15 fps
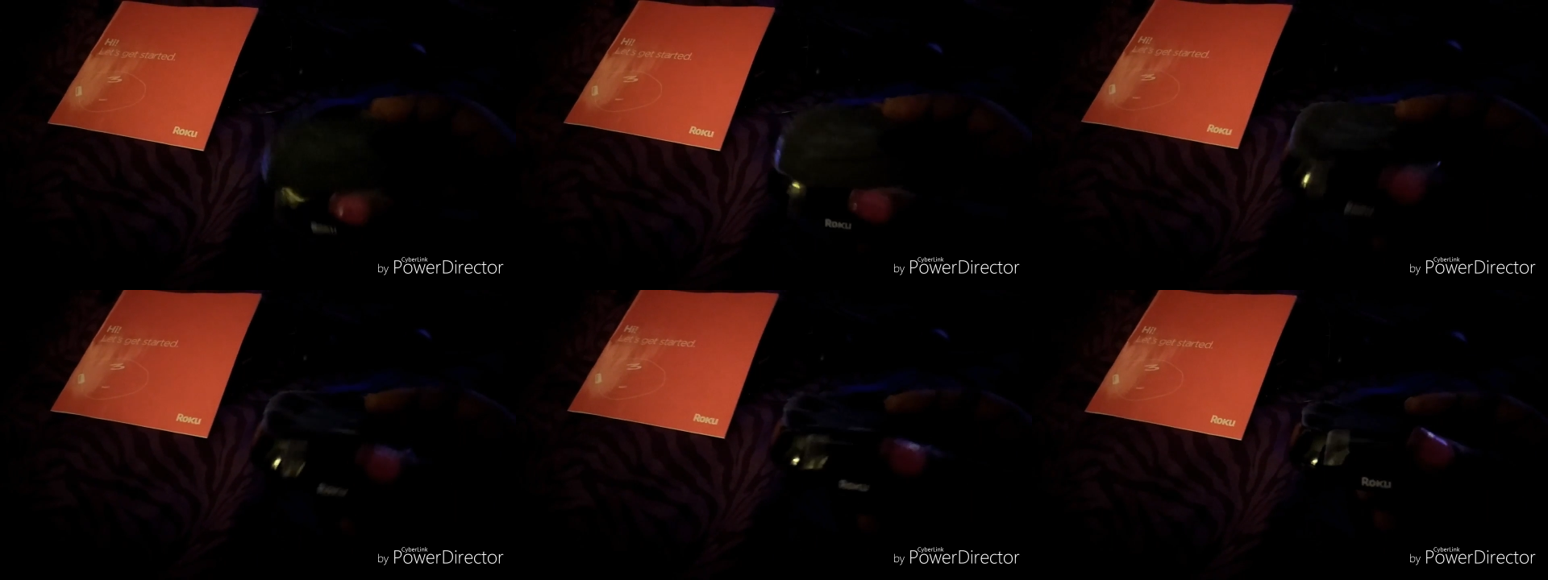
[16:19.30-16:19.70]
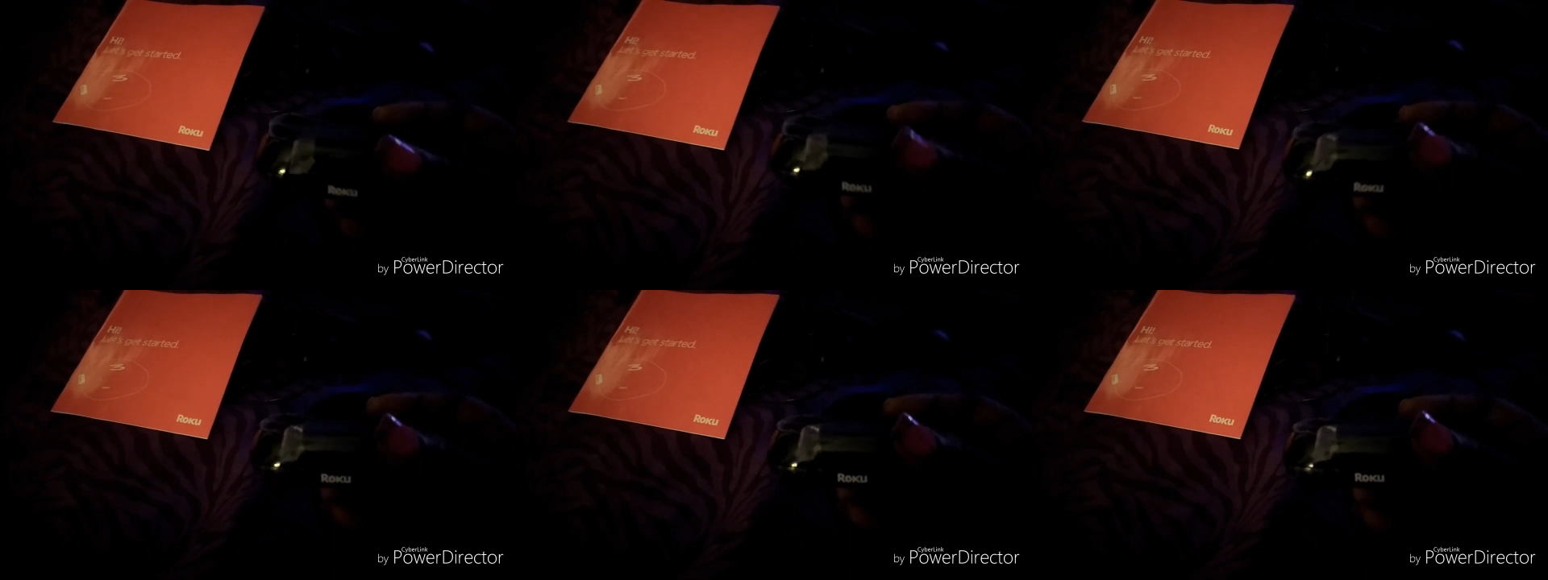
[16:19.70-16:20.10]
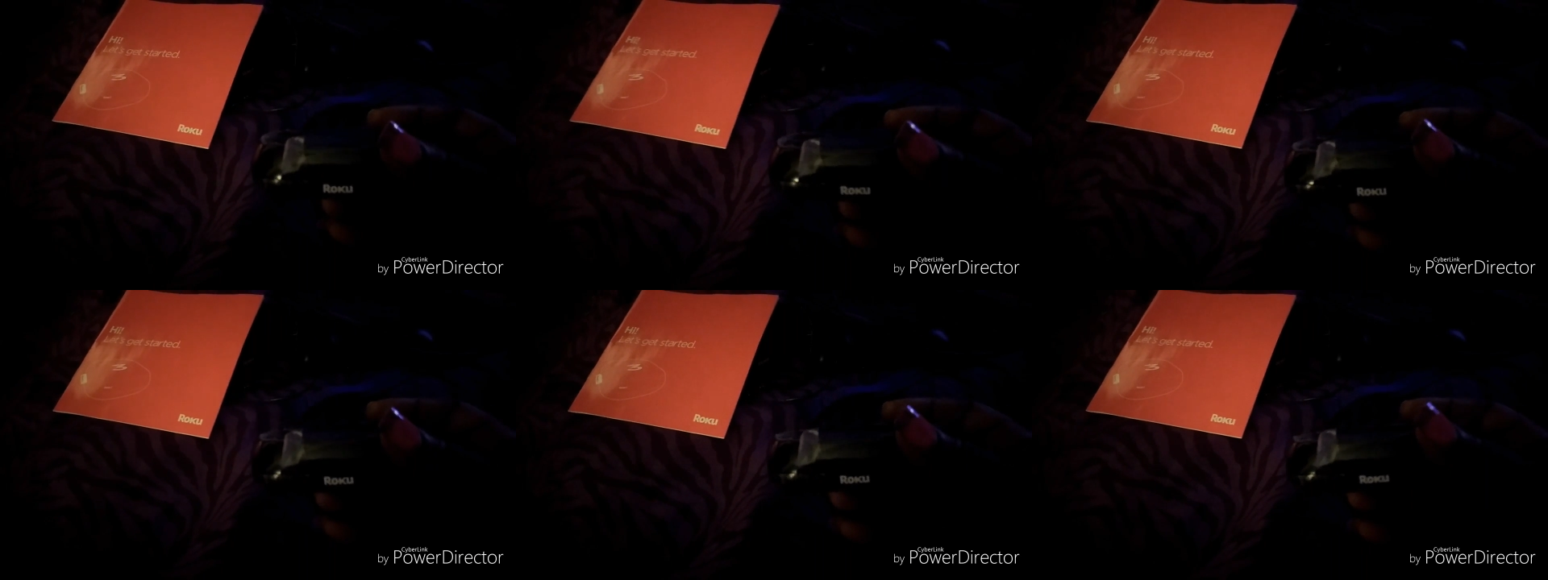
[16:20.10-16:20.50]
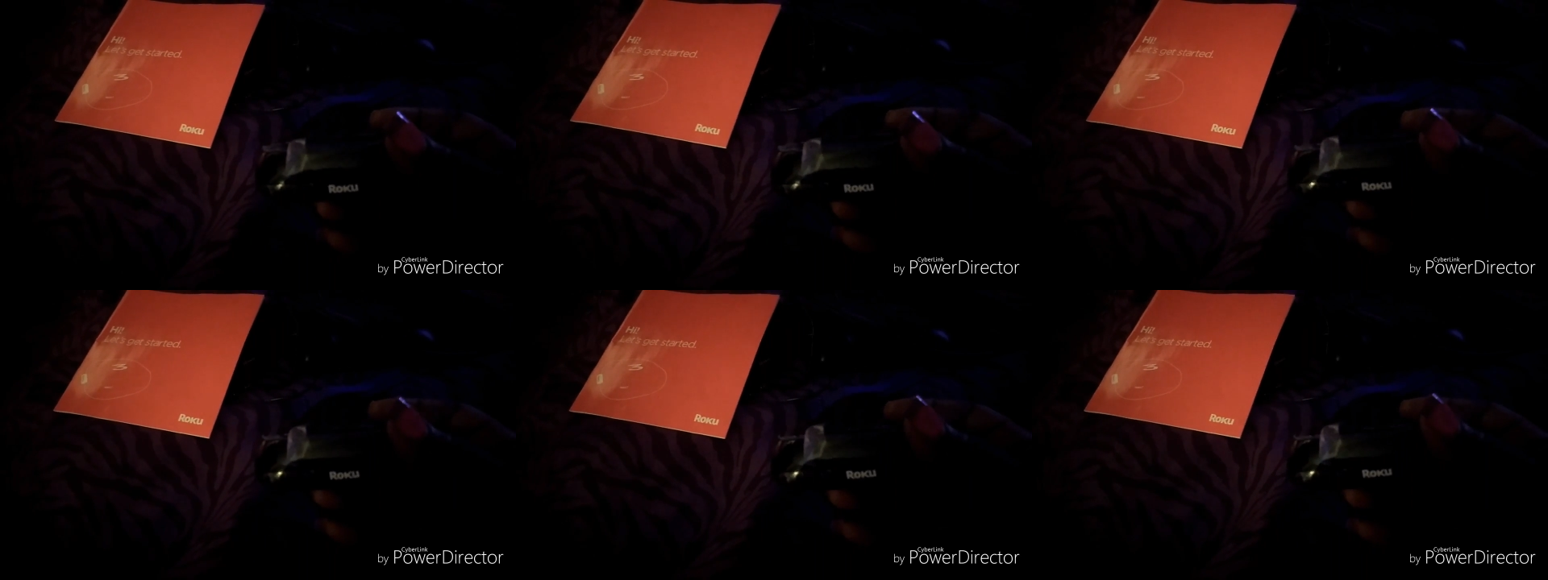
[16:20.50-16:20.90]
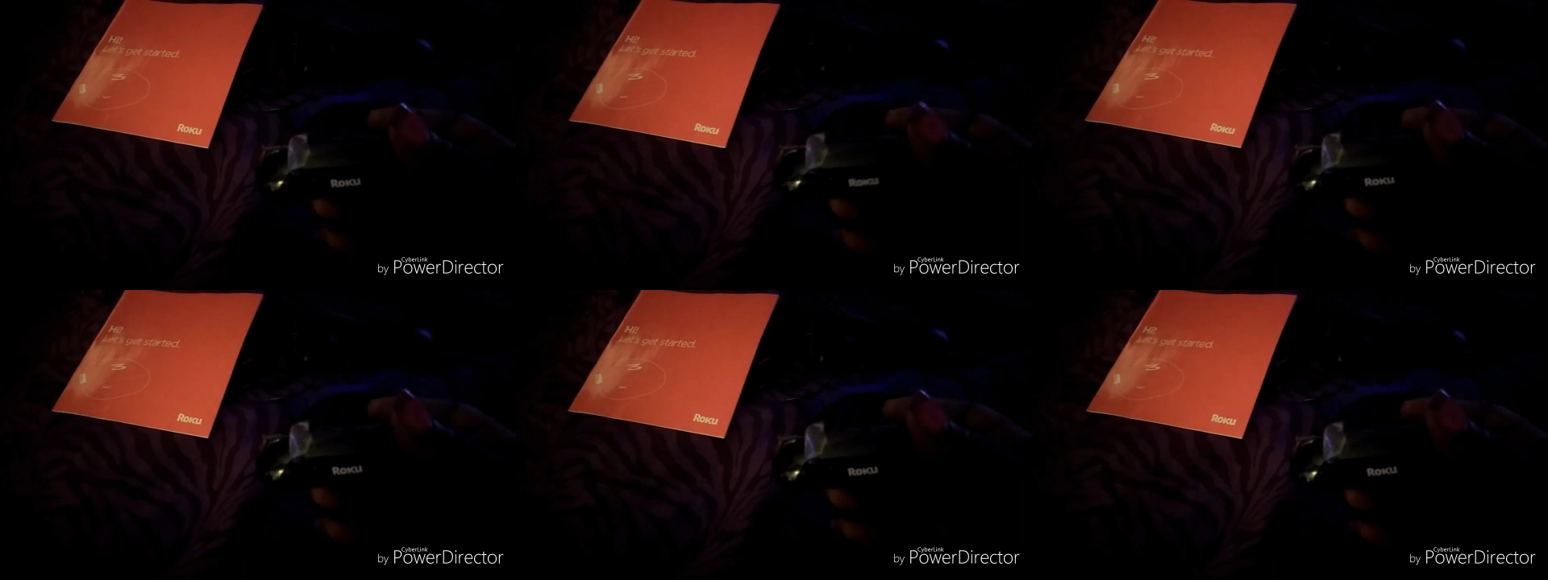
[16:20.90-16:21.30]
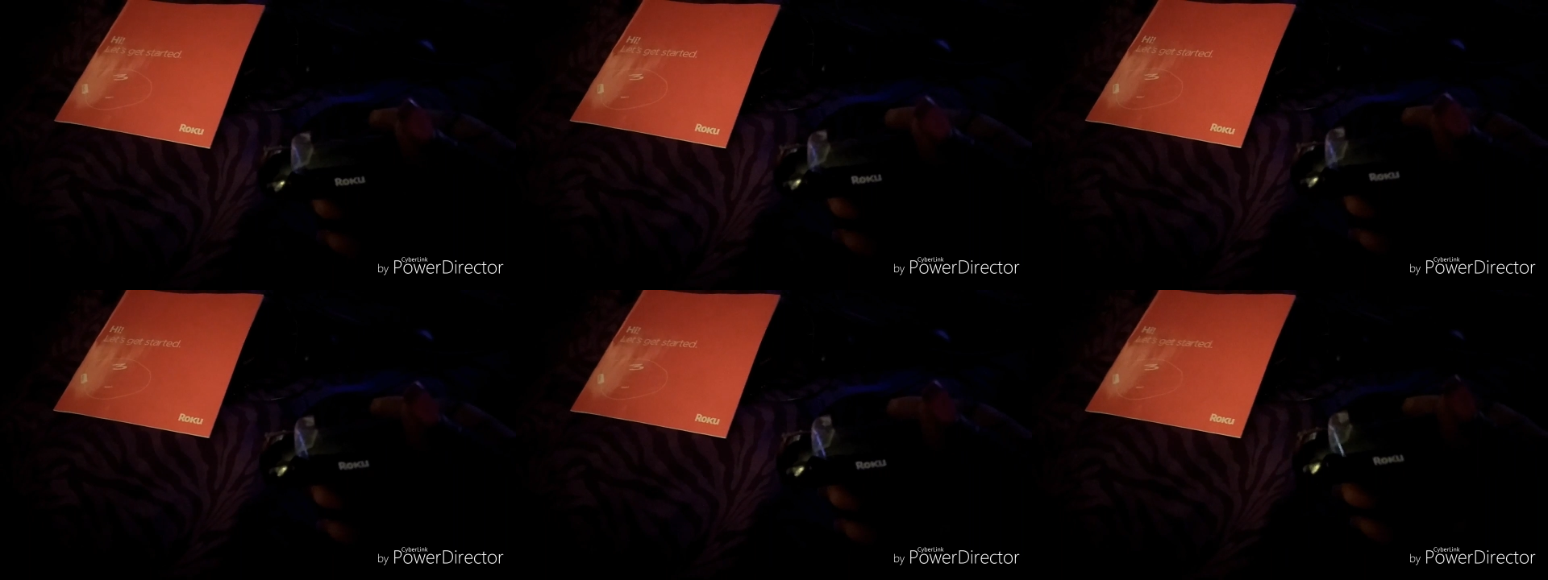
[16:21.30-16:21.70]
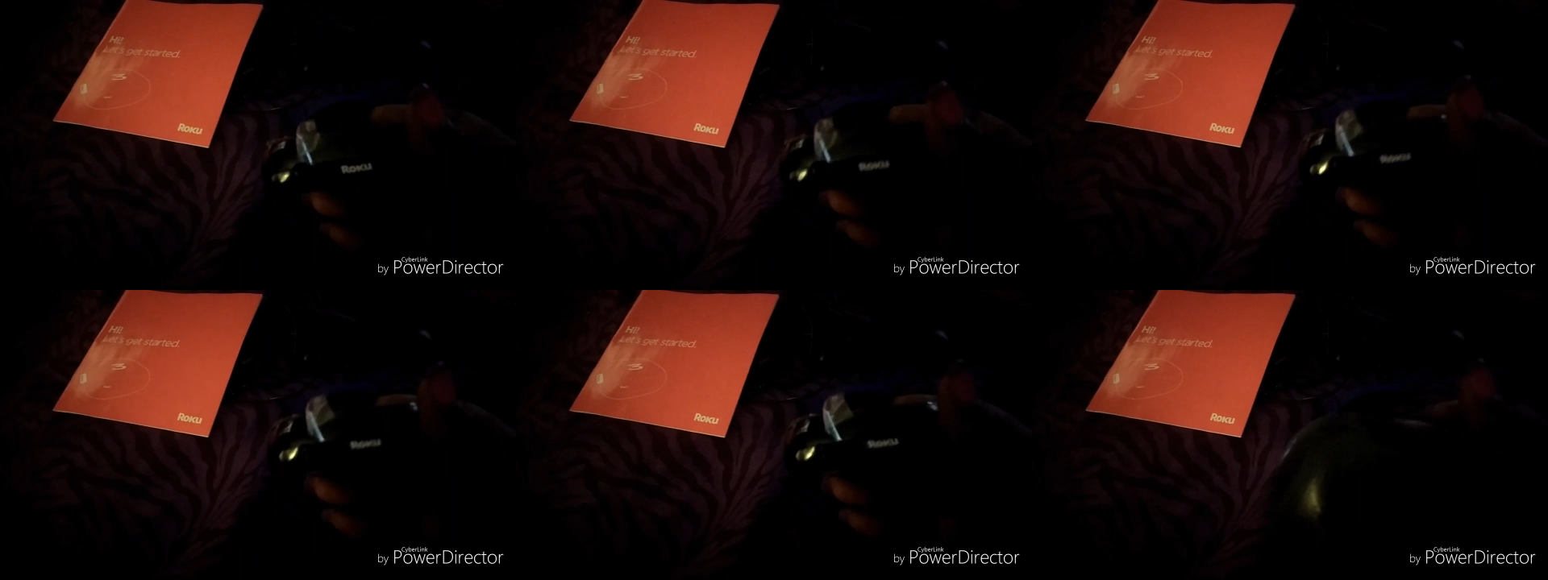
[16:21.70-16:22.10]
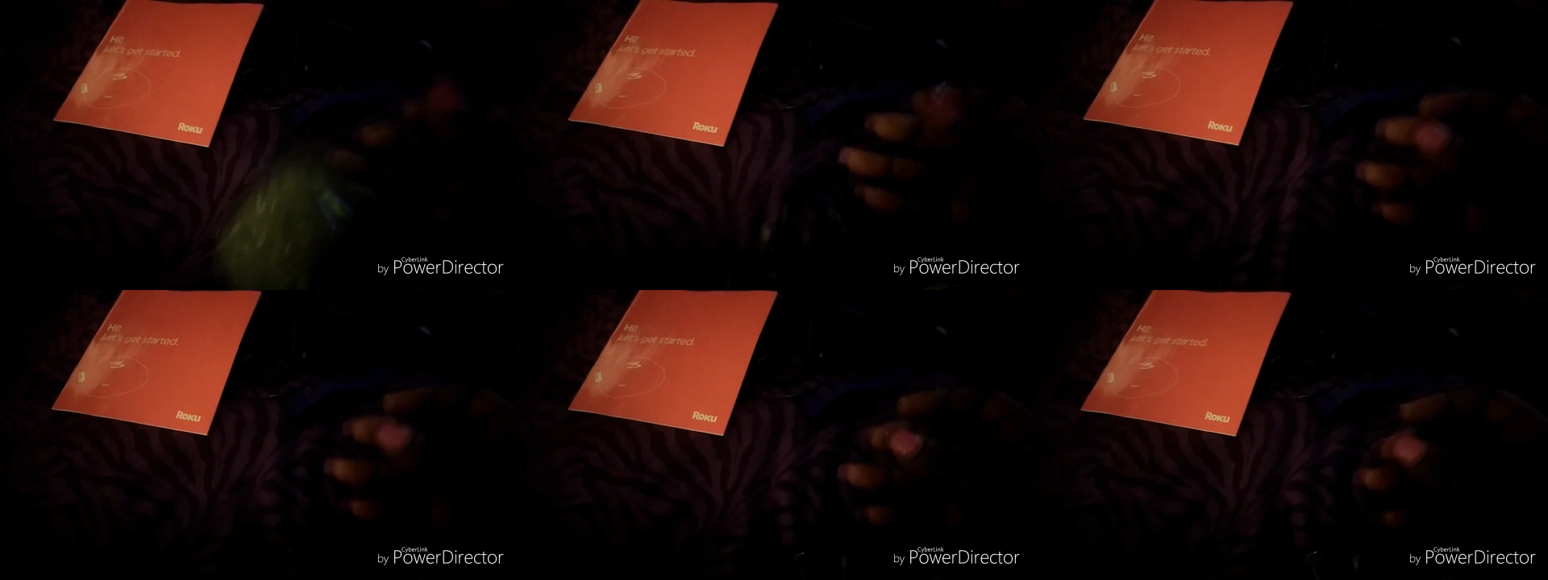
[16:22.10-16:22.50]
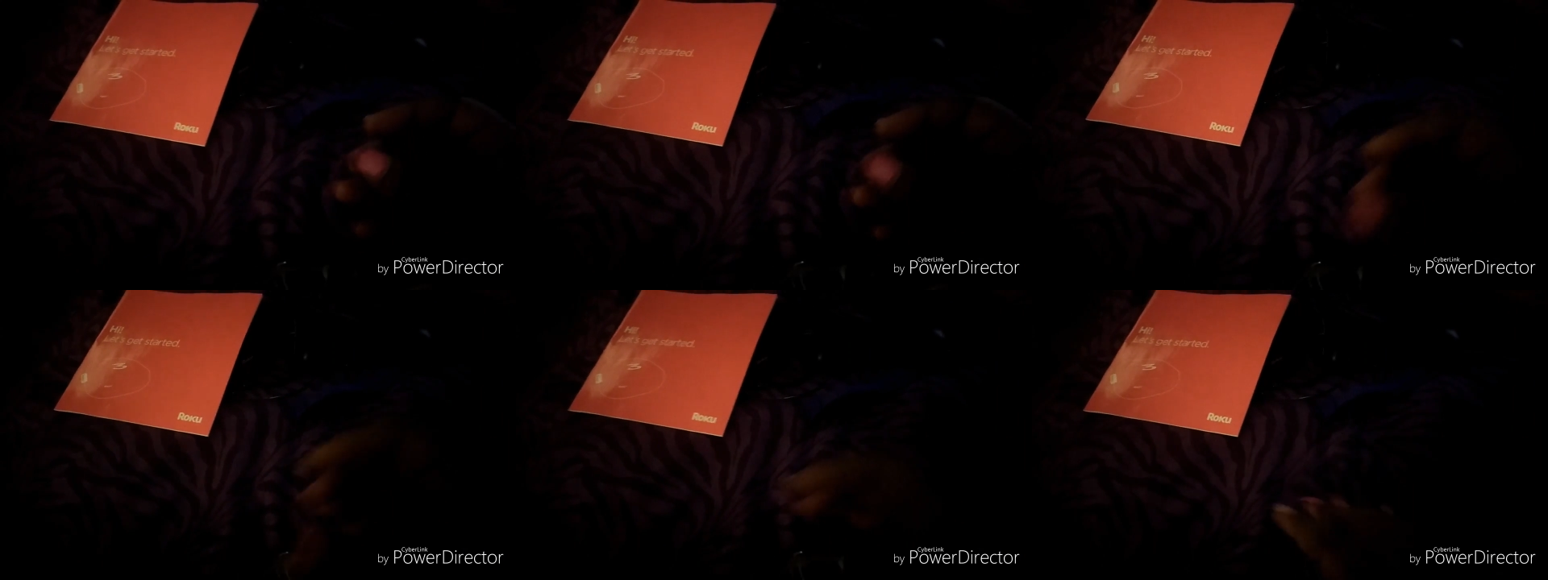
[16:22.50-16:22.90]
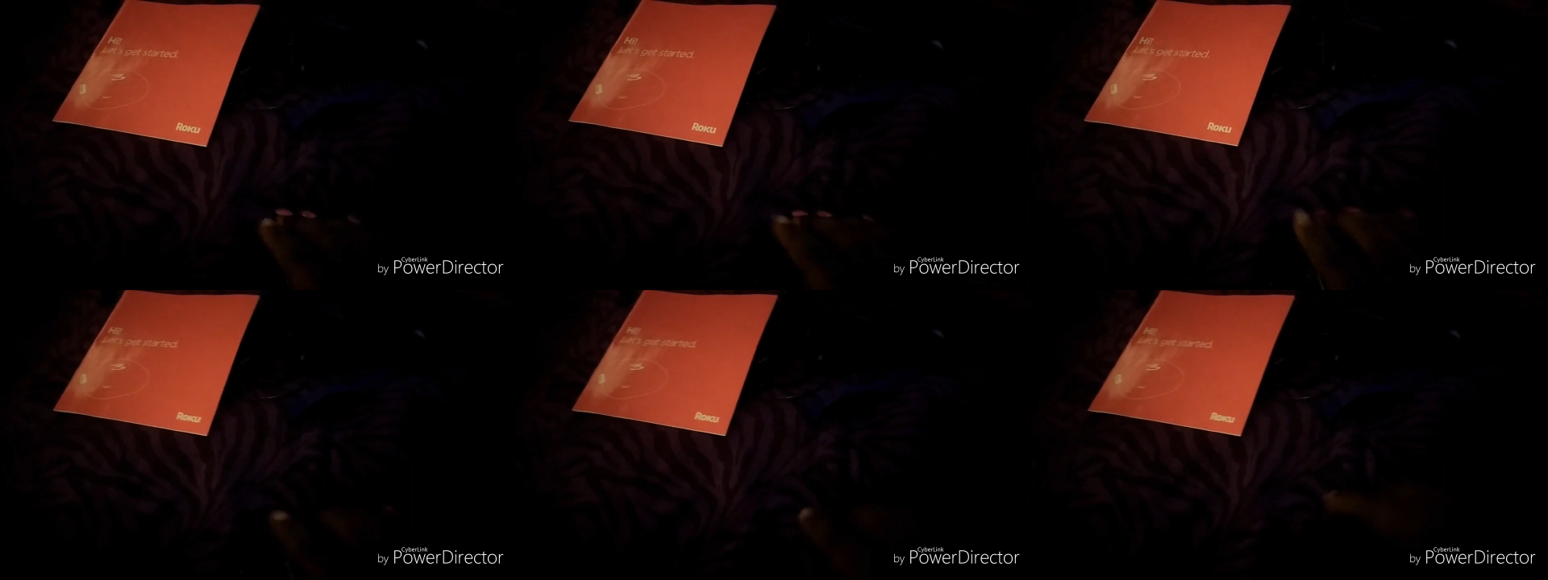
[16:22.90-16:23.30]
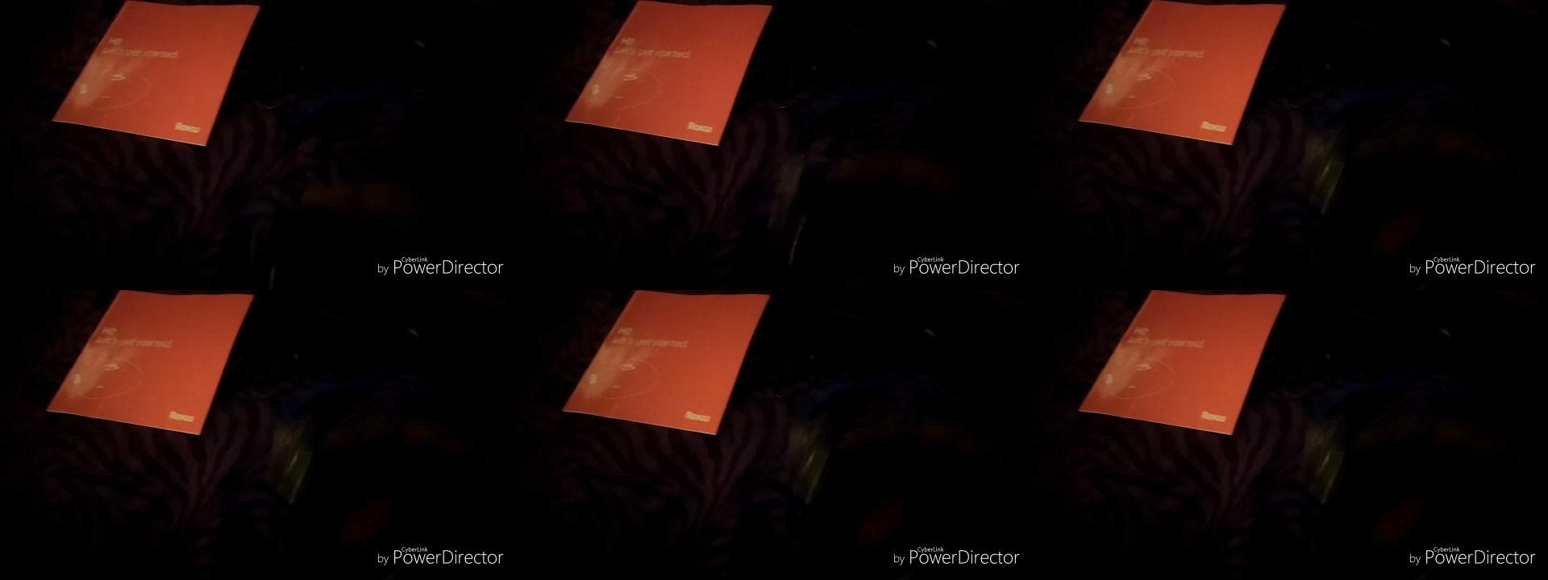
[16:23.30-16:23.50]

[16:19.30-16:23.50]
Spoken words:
No face is visible, so there are no lips to read.